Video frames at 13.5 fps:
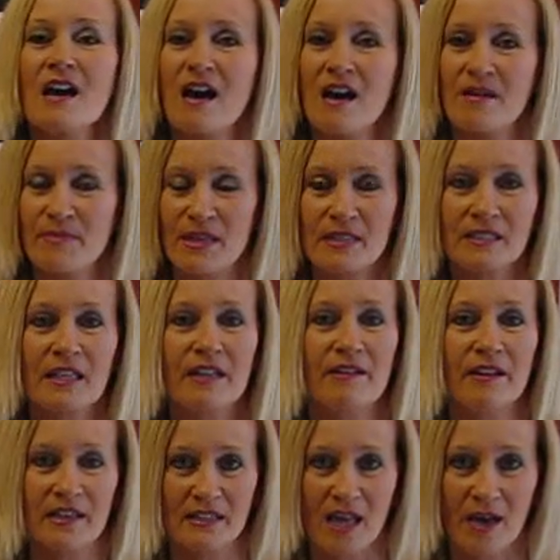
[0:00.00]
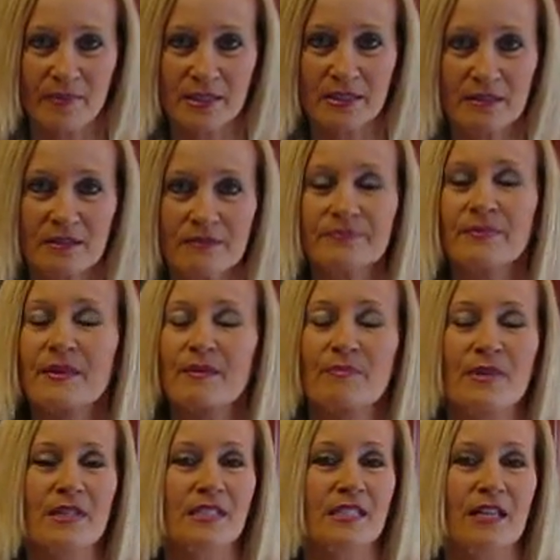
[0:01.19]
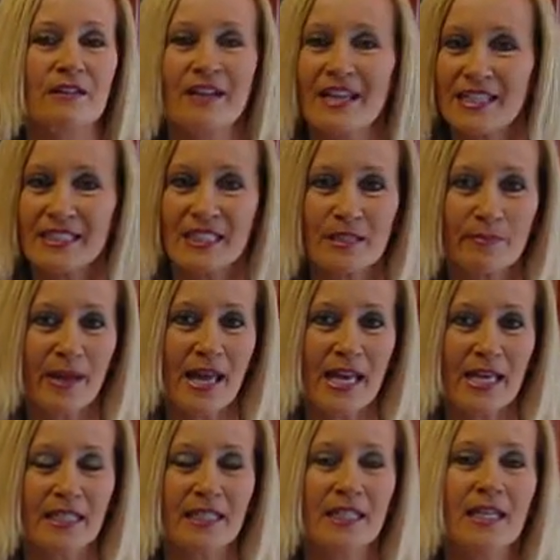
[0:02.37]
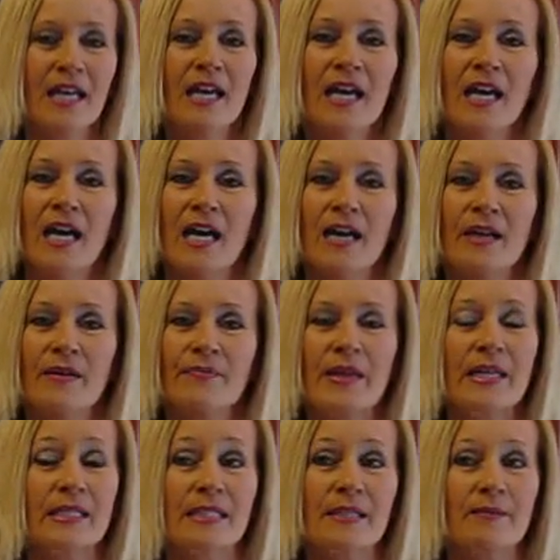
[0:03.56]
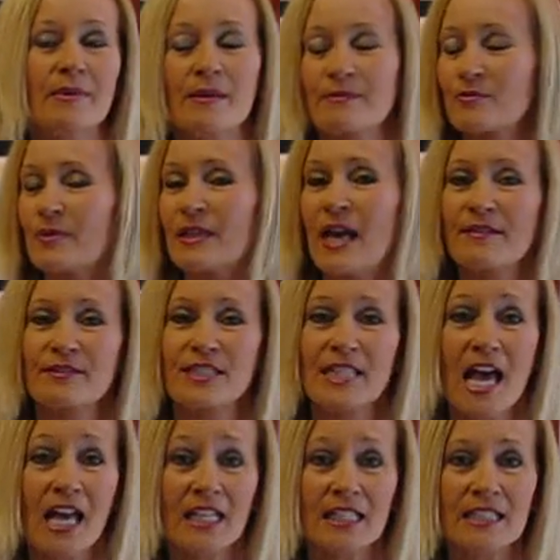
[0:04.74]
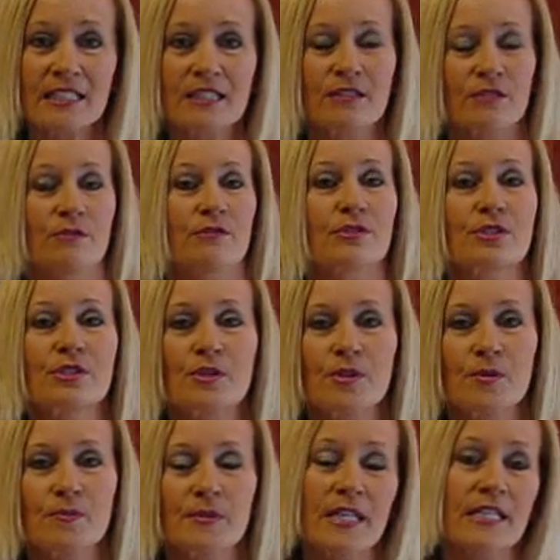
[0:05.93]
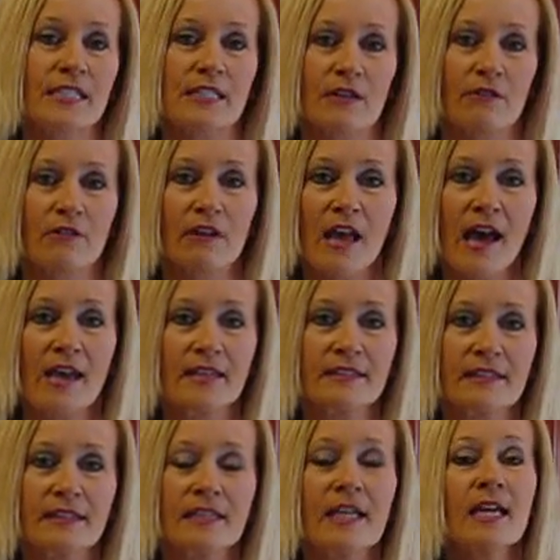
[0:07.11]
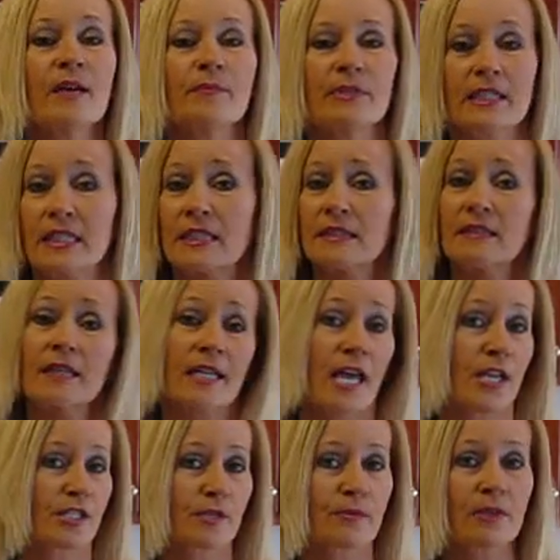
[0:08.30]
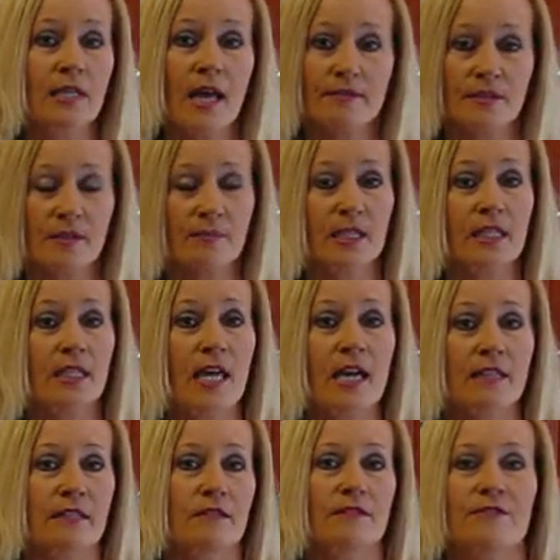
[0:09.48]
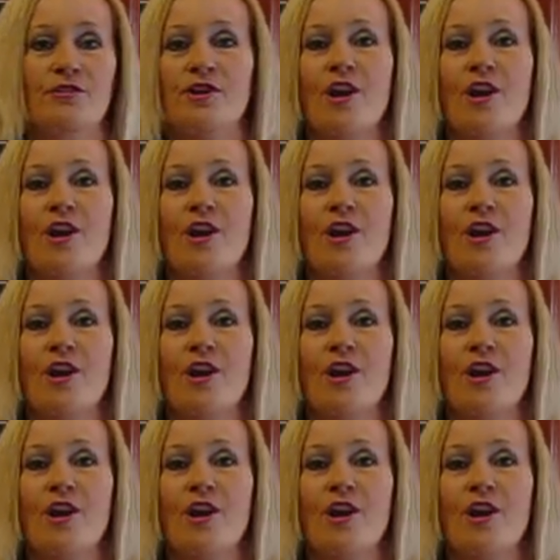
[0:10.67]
uh, meals that are economical, meals that are easy to make, um, and sometimes we'll have salads or soups, things that are light. But then occasionally we'll have something like